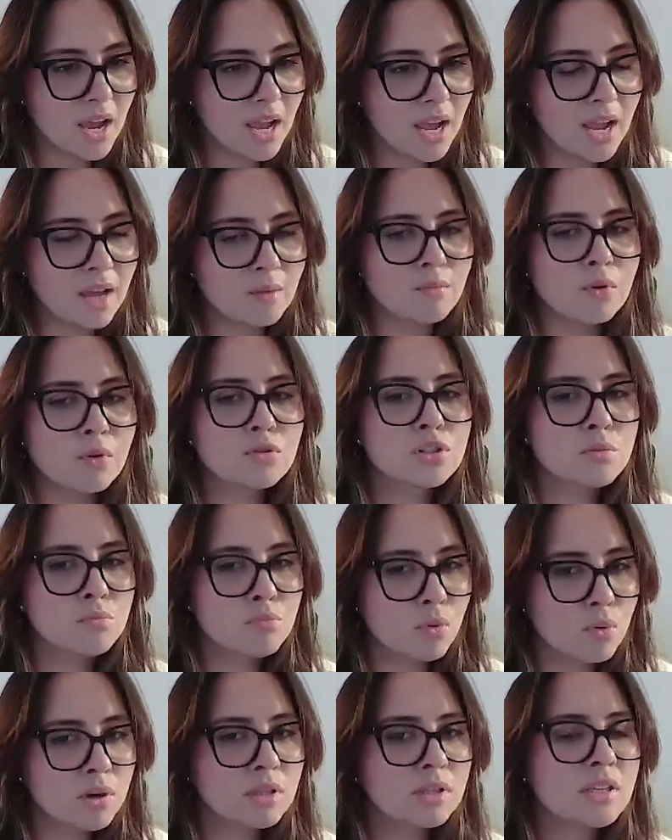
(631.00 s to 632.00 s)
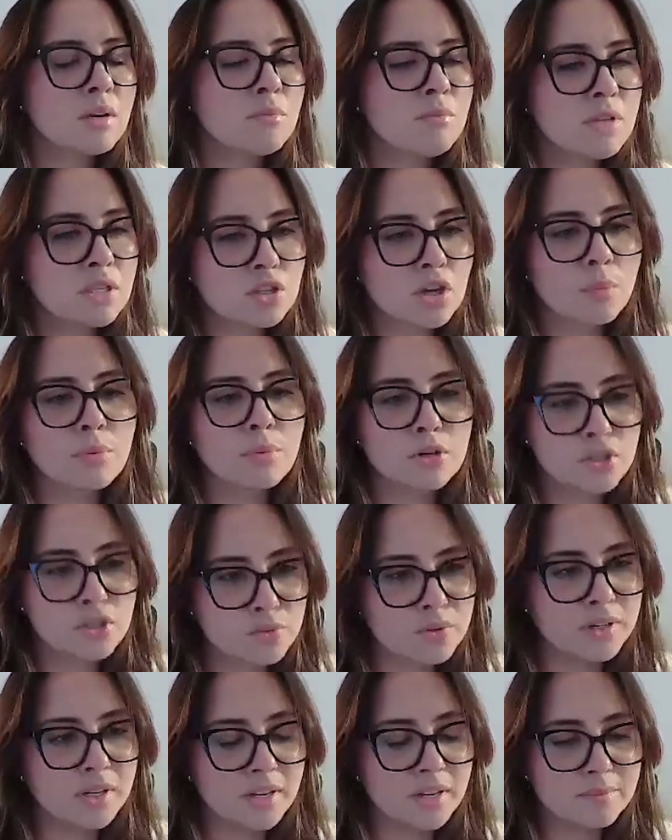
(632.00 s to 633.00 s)
and most importantly, it means
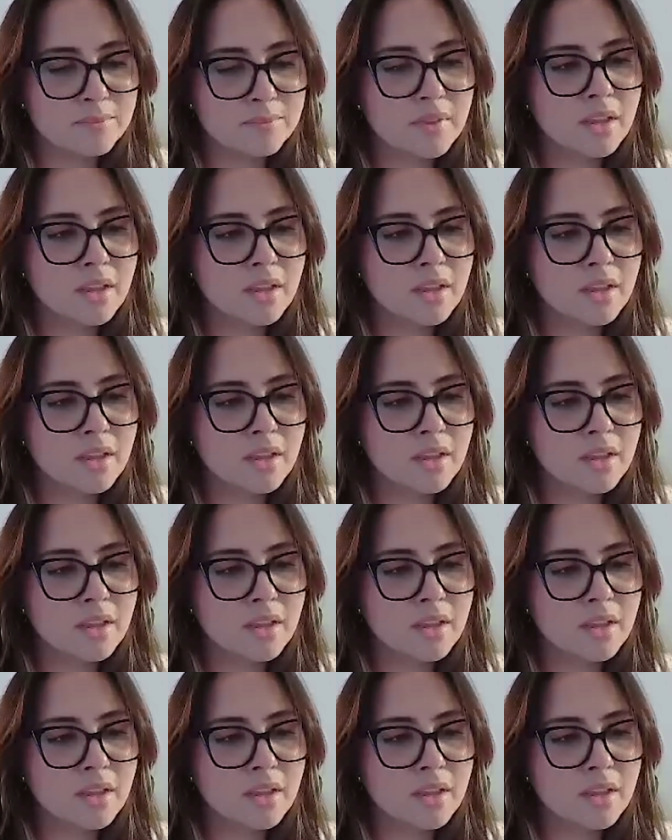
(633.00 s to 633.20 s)
opportunity,